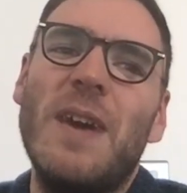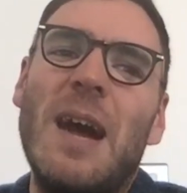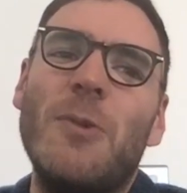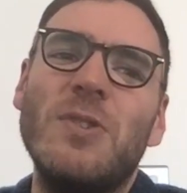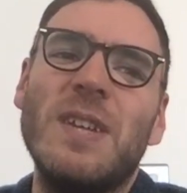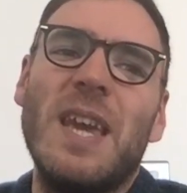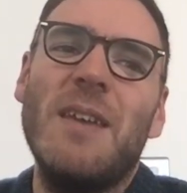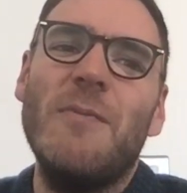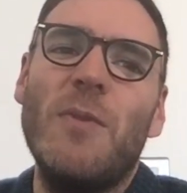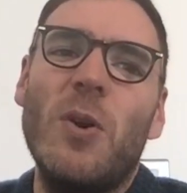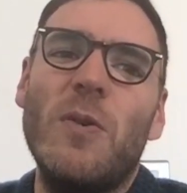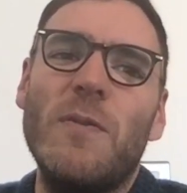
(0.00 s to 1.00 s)
how to get
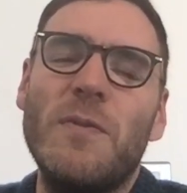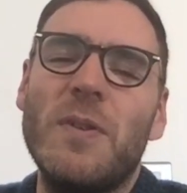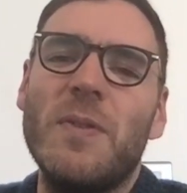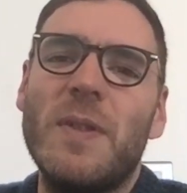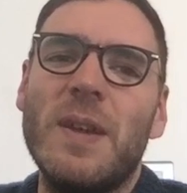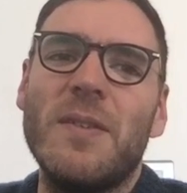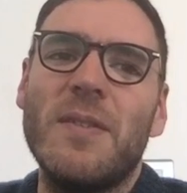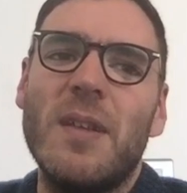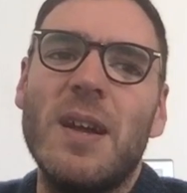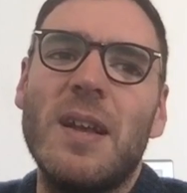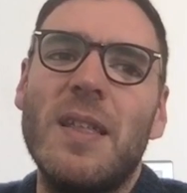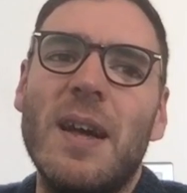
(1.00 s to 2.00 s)
involved and things
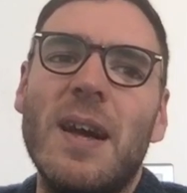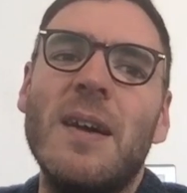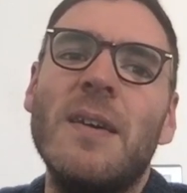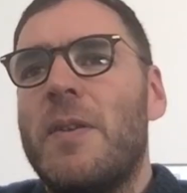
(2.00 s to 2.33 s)
like that.